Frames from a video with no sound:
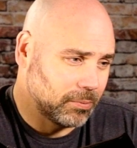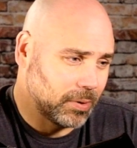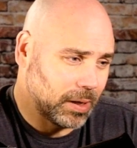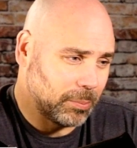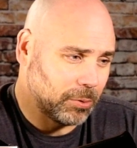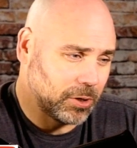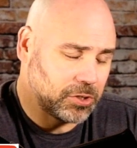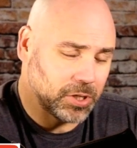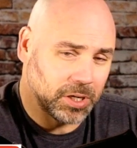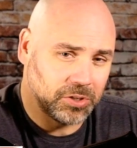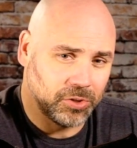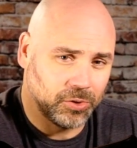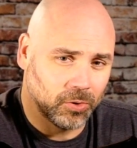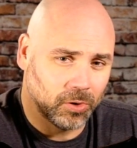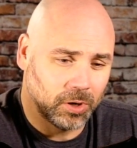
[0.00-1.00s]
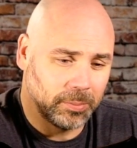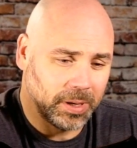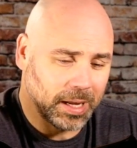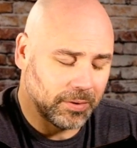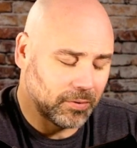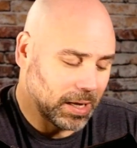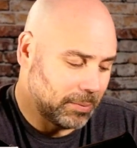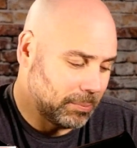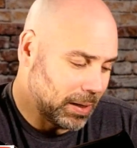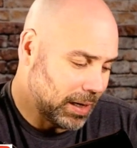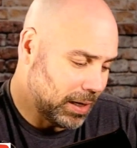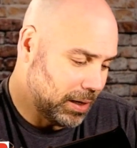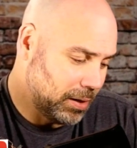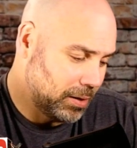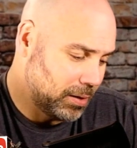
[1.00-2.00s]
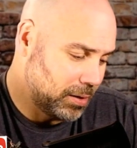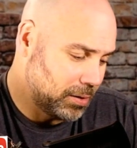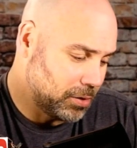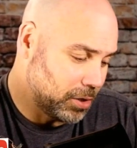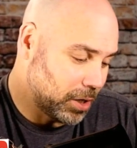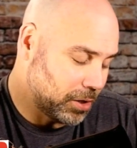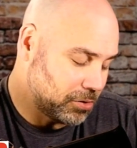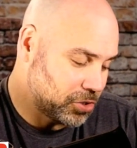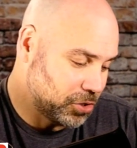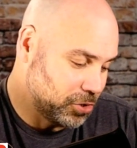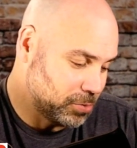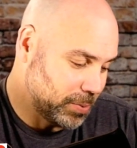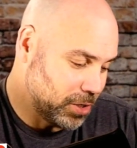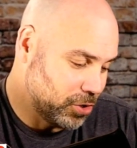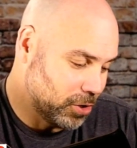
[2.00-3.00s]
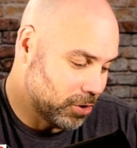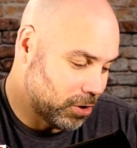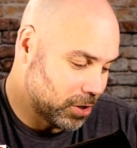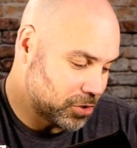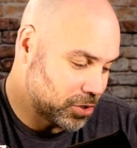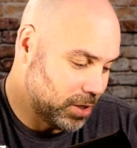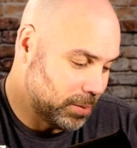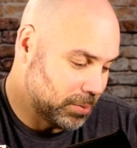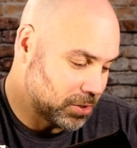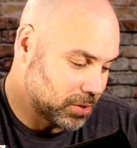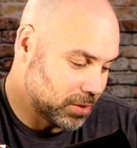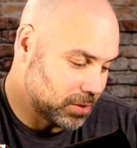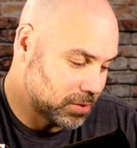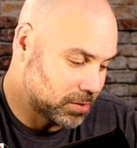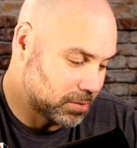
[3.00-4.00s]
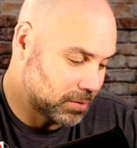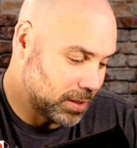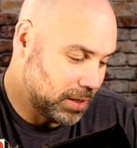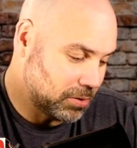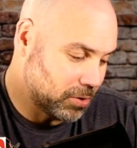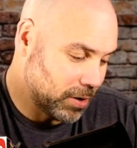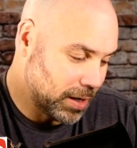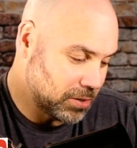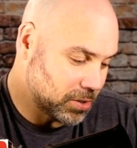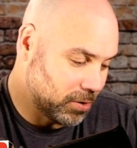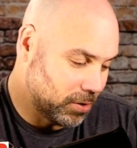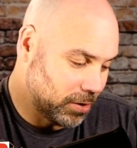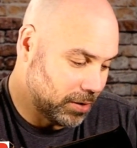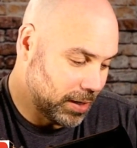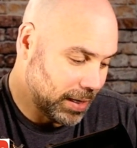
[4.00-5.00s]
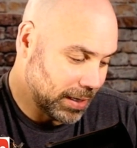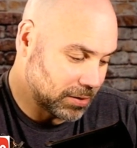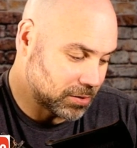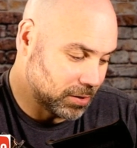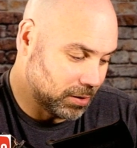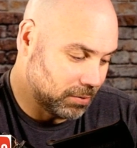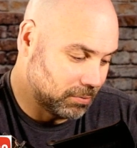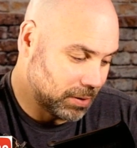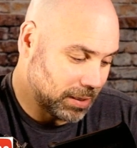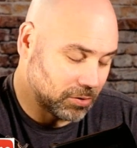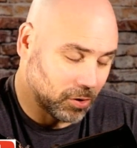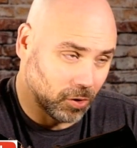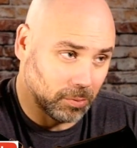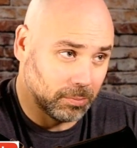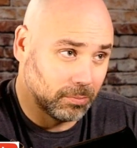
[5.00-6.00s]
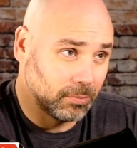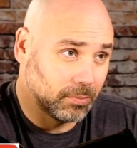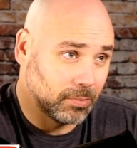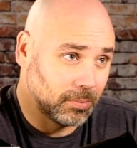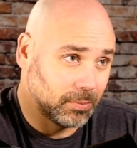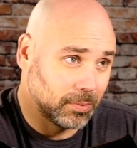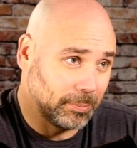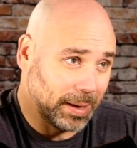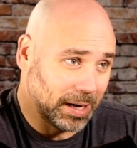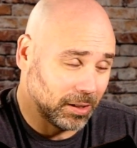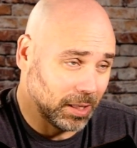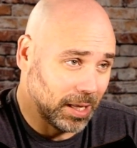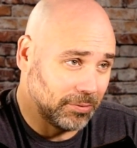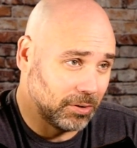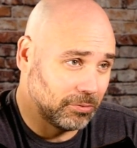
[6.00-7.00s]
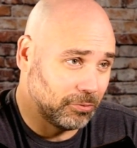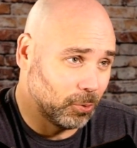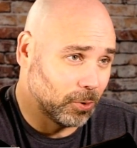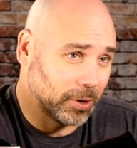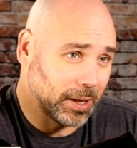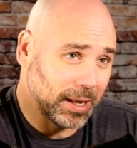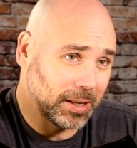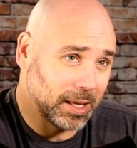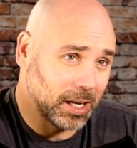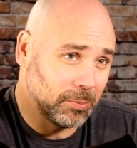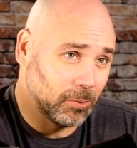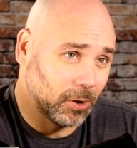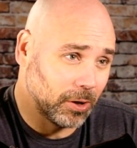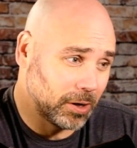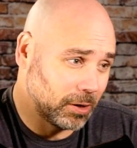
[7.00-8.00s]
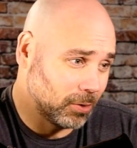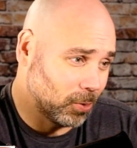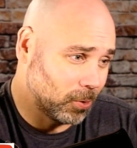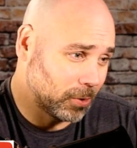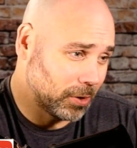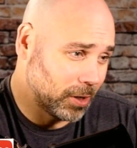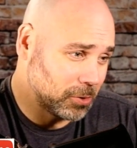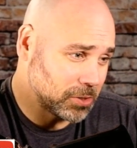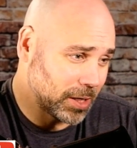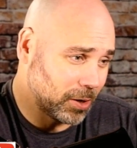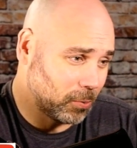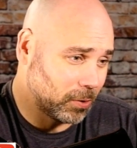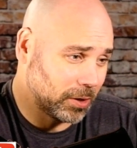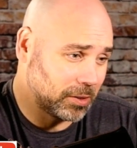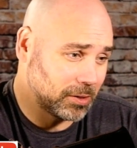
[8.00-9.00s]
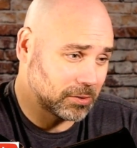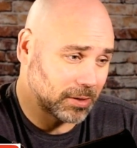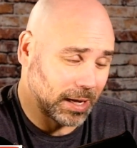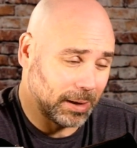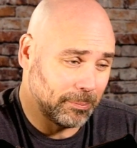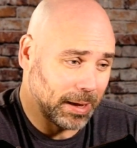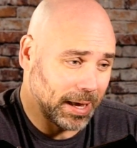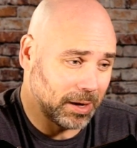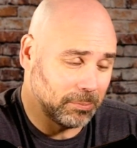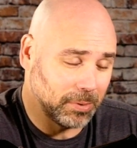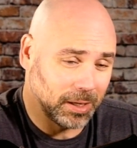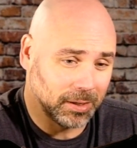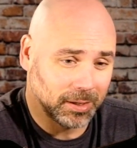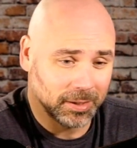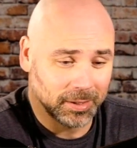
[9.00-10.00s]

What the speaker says: I appreciate you joining me. I've got your arch nemesis, Keith Grayson, on next, and I told him about 11:40 I'd get him on, and Lord knows I don't want this guy mad at me.